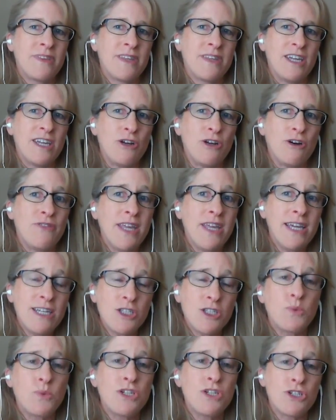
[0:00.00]
you know if they could
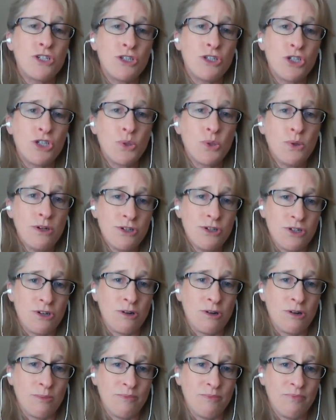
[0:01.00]
switch to the short
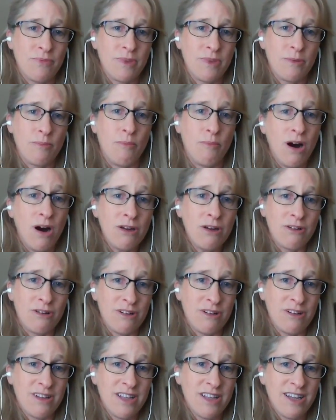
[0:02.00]
term
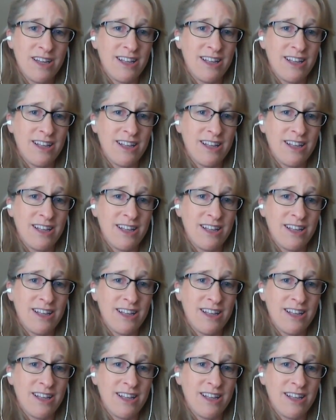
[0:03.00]
model